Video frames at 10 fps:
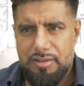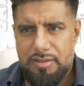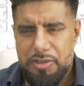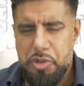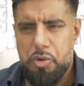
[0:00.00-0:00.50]

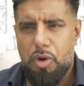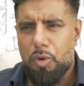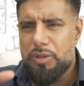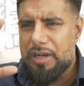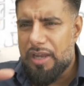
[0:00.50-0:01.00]
Your
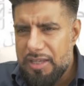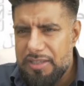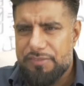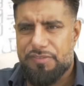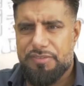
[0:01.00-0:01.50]
whole
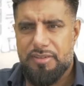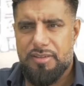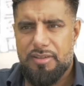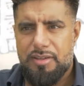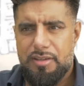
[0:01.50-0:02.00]
life,
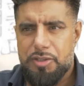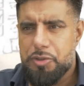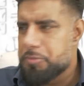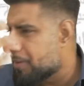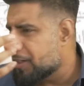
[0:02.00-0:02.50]

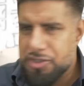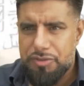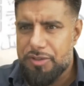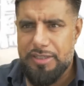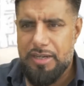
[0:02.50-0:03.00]
you
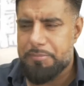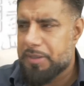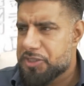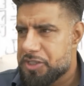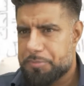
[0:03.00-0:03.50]
measure it. I
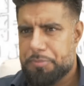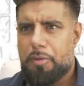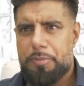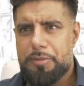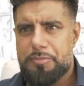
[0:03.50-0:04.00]
mentioned
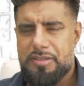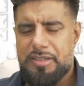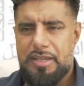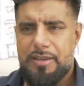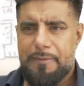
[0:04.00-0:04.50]
problems,
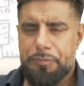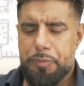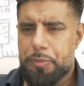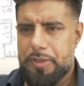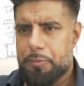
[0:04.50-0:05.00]
and
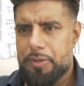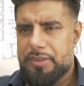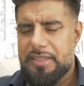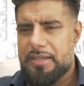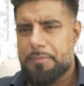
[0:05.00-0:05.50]
we
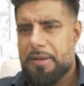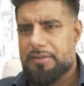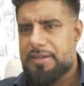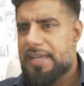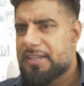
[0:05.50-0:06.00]
think
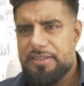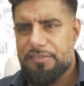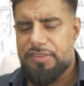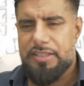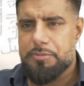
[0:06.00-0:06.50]
about
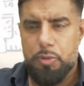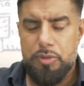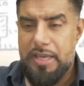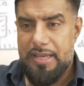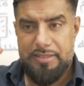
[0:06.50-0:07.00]
negative things more.
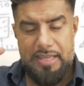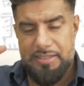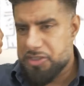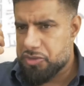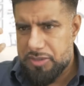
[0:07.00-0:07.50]

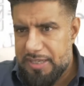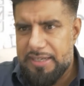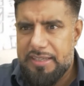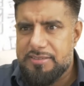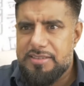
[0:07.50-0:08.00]
That
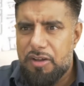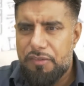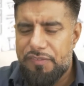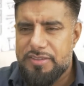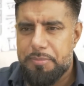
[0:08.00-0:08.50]
in
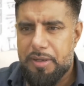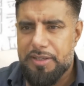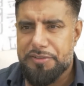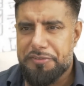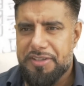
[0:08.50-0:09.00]
itself is a
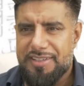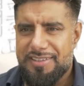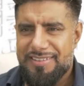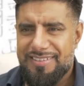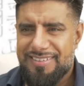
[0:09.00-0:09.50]
binary,
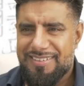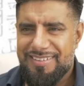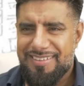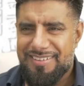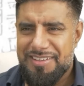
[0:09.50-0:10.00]

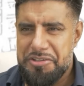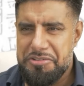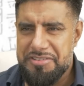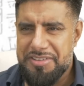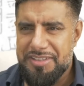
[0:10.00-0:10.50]

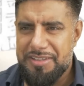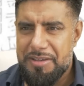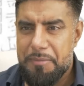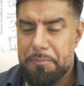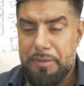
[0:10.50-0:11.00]
you see.
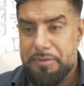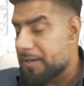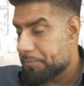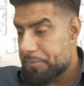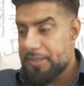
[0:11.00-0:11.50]
But
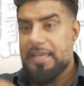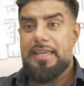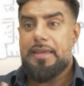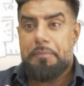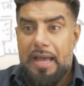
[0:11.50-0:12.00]
then
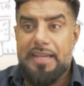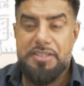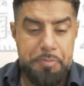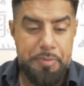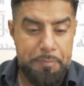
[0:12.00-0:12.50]
bringing it back
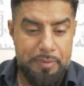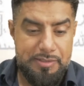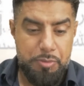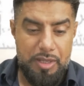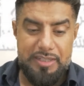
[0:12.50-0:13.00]
to people
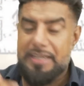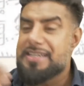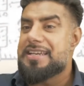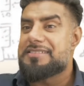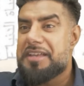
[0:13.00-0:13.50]
as well.
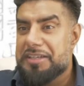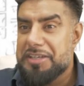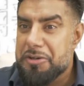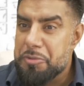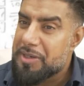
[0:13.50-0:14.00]
Inna
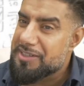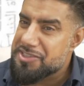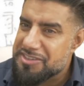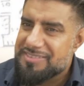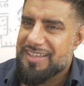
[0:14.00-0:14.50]
sa'yakum
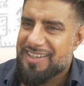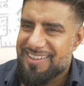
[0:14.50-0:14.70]
lashatta.